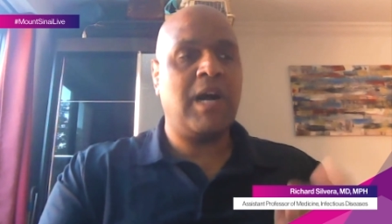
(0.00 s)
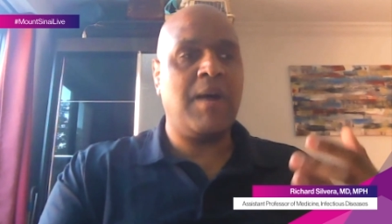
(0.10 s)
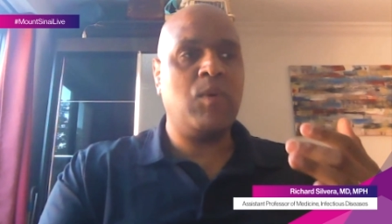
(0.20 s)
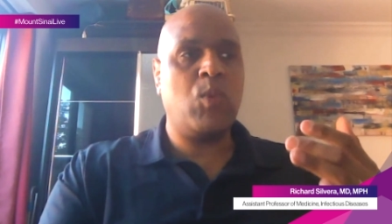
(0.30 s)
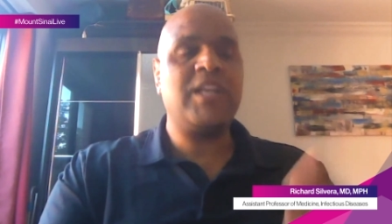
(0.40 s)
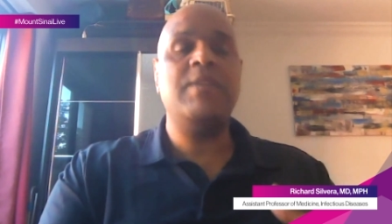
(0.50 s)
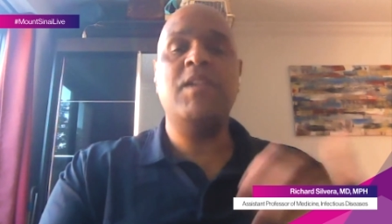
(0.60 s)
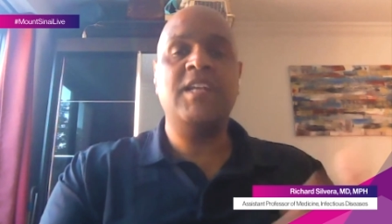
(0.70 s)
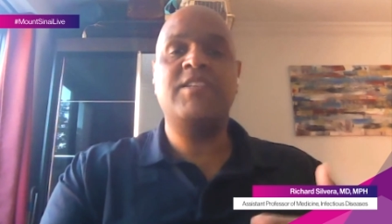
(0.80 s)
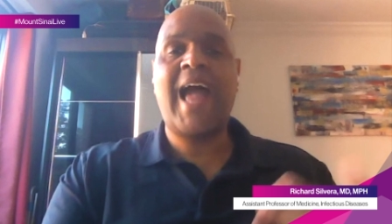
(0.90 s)
um, what
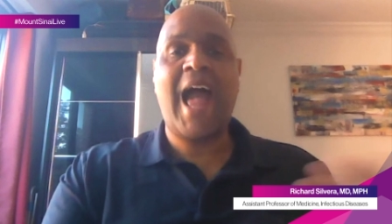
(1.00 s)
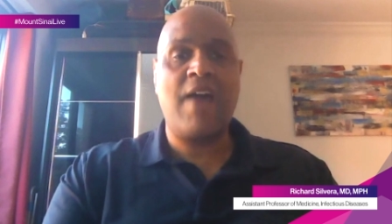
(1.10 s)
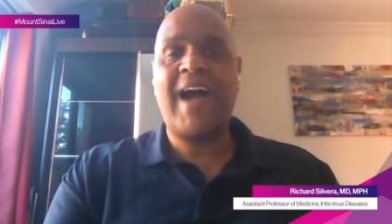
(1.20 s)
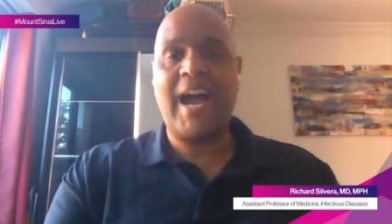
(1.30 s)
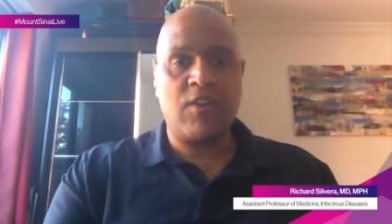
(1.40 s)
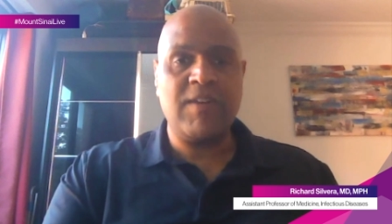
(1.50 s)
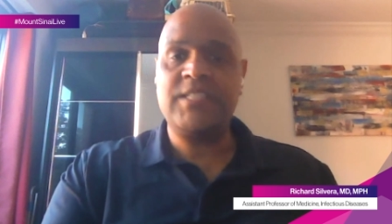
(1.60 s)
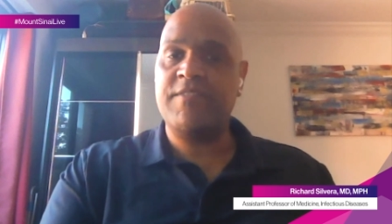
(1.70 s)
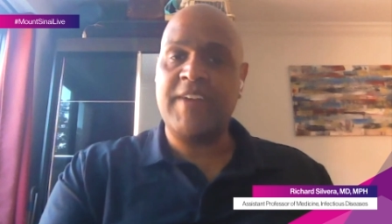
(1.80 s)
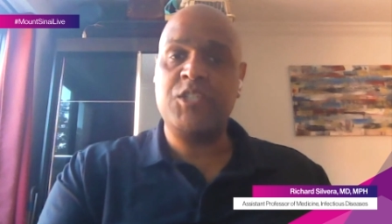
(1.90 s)
communities have higher
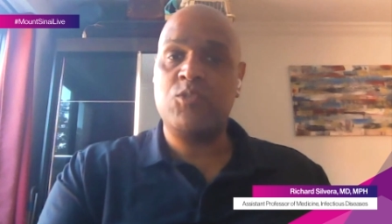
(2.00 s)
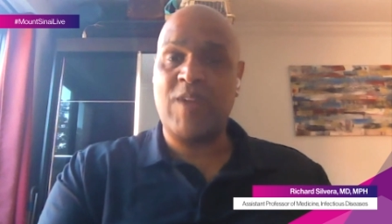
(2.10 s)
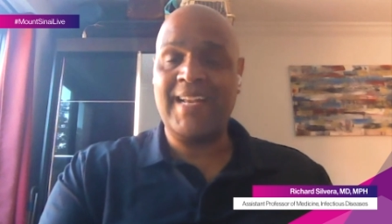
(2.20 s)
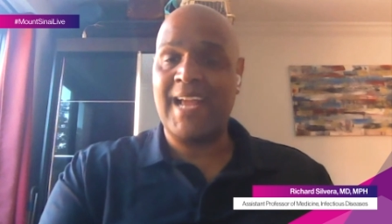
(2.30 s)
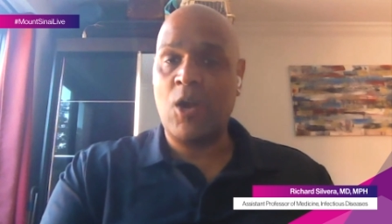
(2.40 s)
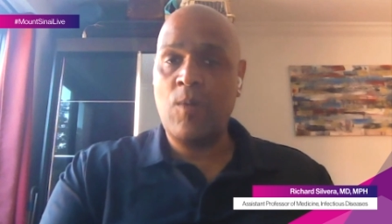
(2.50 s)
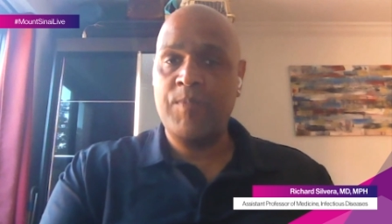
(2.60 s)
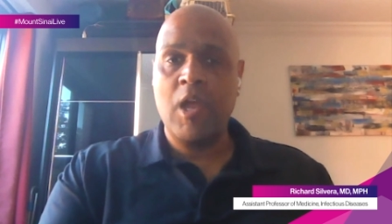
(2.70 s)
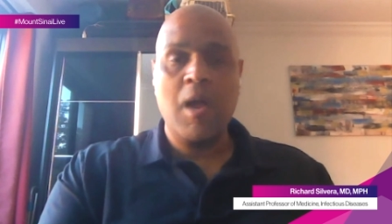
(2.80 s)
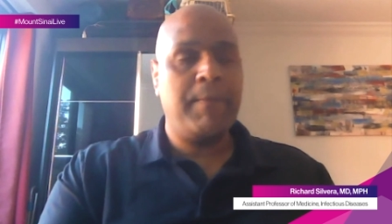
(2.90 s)
rates of infection right
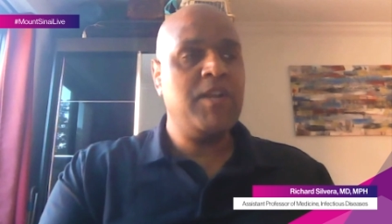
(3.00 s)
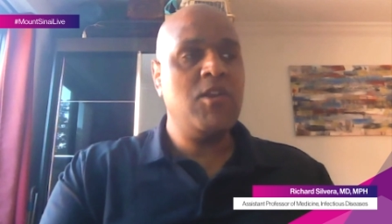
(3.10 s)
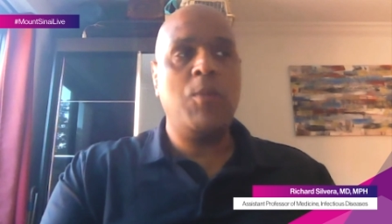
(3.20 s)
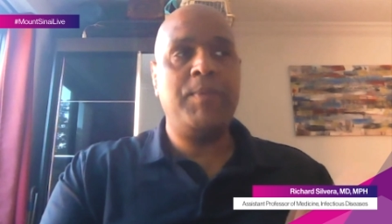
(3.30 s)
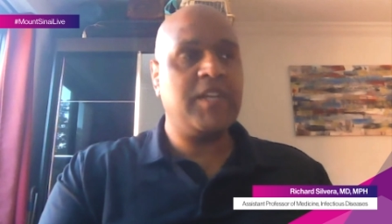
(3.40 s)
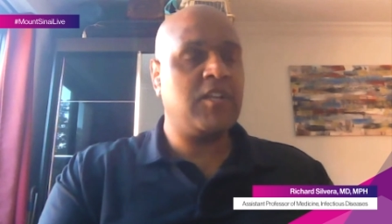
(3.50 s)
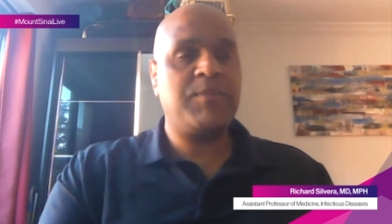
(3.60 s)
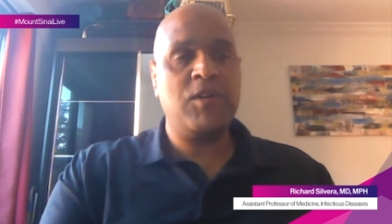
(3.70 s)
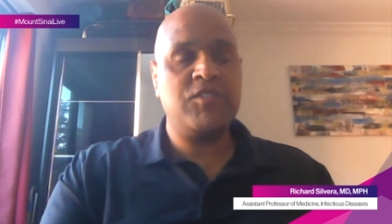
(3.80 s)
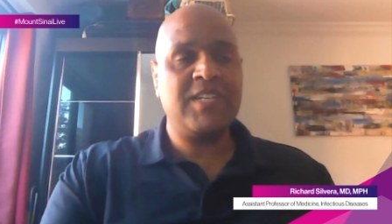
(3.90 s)
now, but no
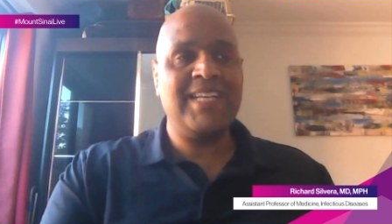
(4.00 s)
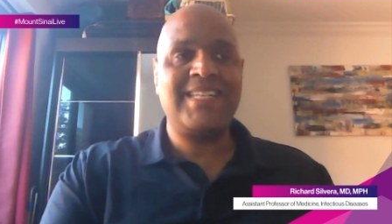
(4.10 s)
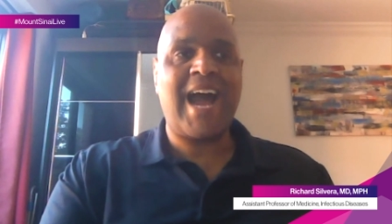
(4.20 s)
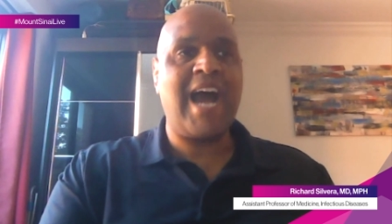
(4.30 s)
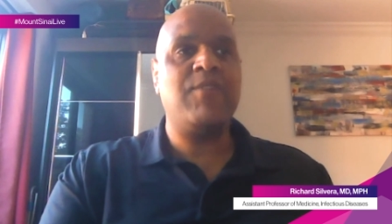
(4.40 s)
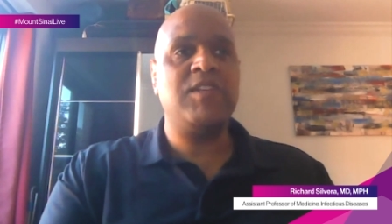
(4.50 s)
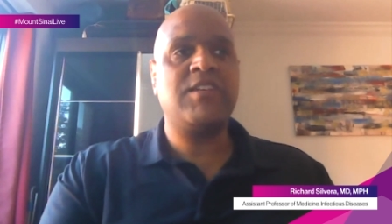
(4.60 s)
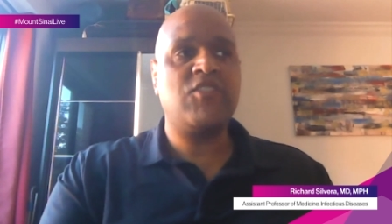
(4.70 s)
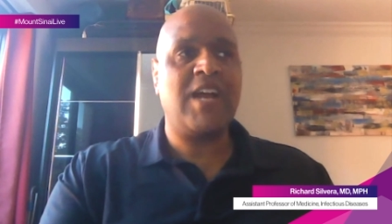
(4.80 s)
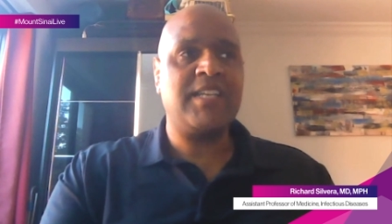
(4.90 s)
particular person is at high
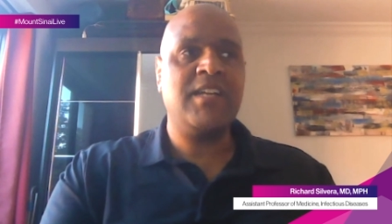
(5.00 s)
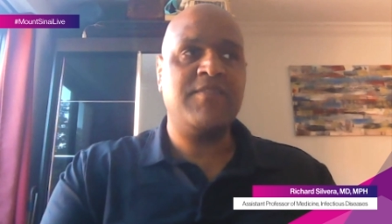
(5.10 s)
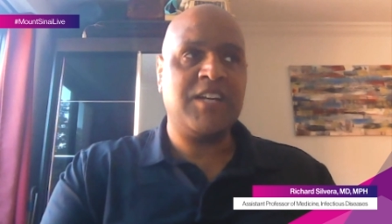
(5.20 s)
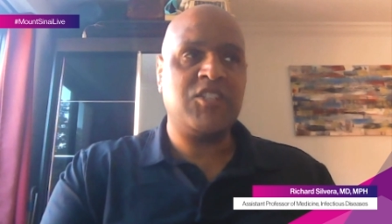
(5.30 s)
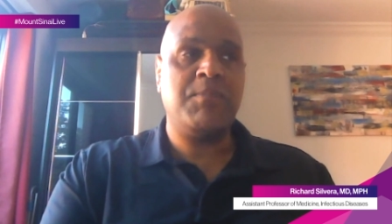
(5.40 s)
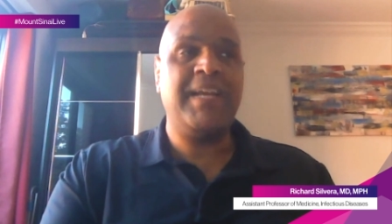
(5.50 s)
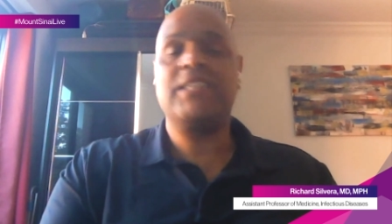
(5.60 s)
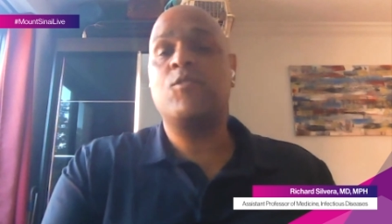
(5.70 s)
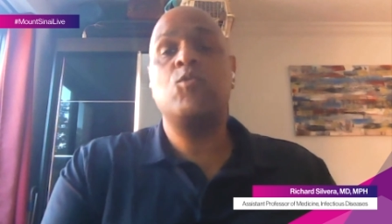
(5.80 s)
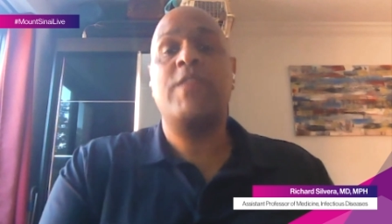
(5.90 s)
risk of contracting infection
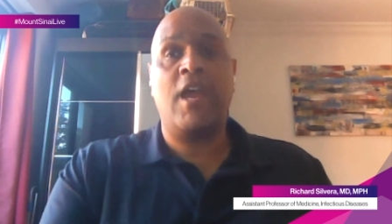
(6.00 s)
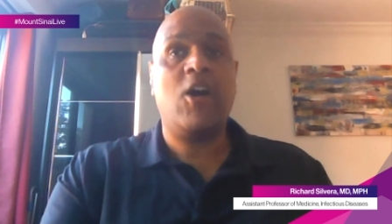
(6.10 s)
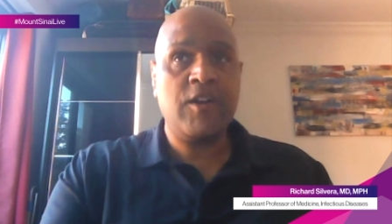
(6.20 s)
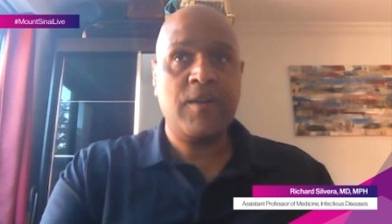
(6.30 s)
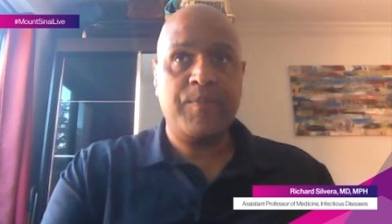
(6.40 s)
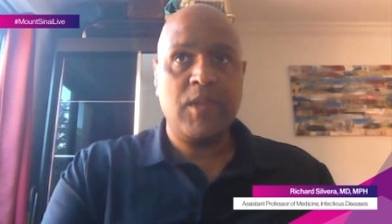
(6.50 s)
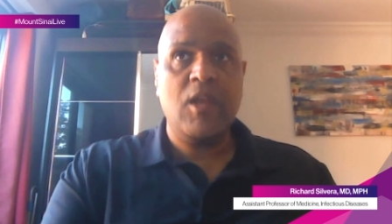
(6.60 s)
because of who they are.